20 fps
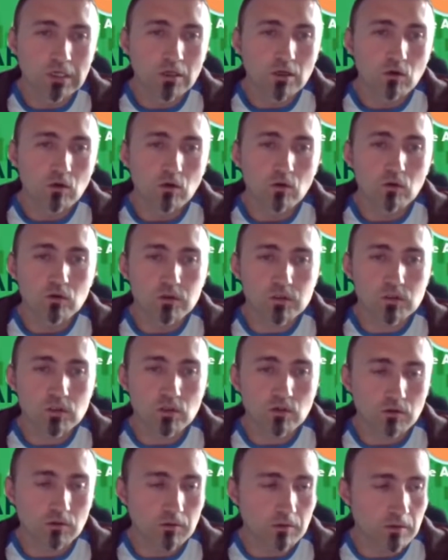
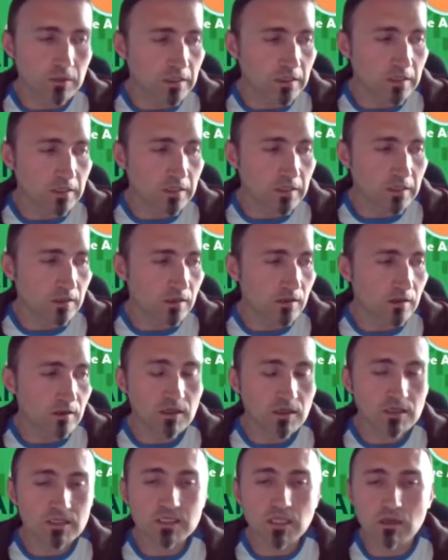Also,
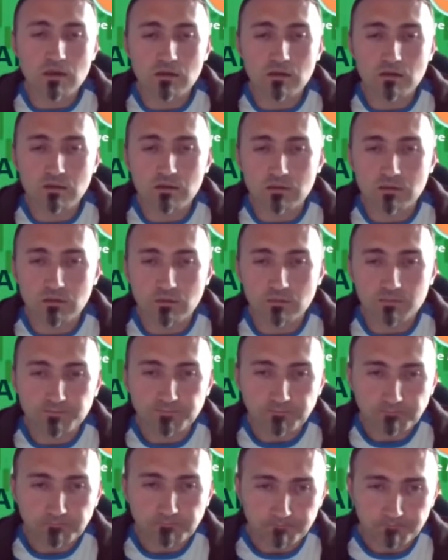as I heard
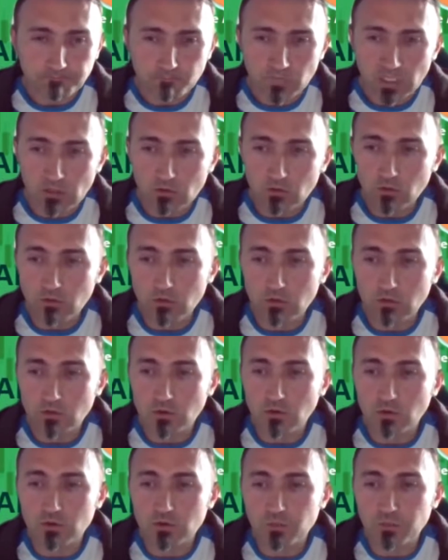
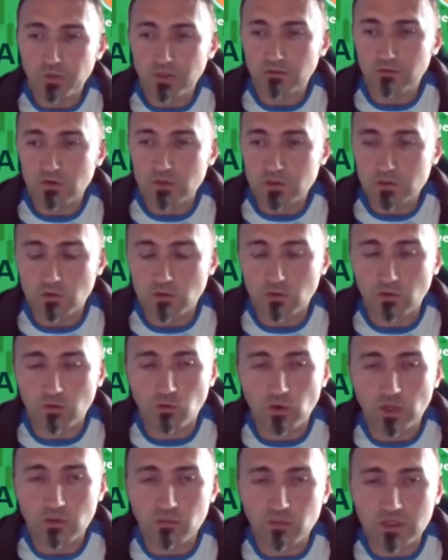on the previous
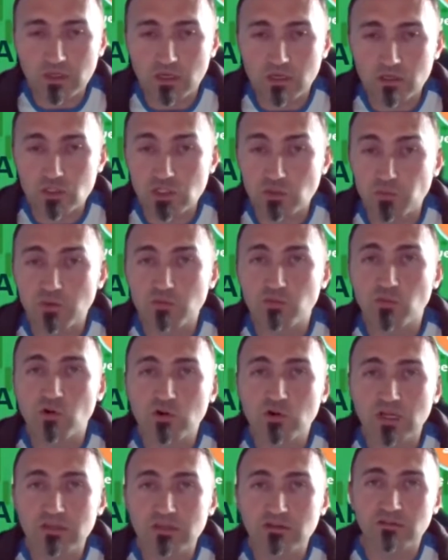webinar, JP
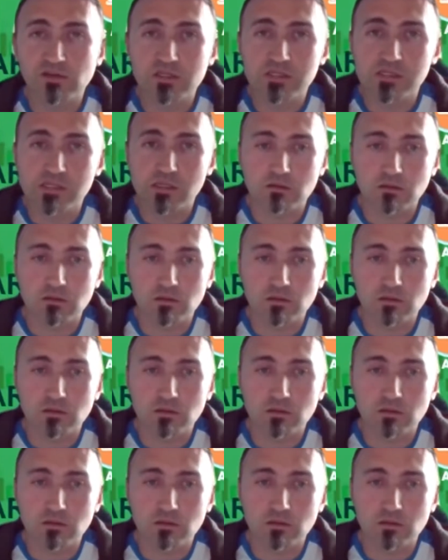Morgan invested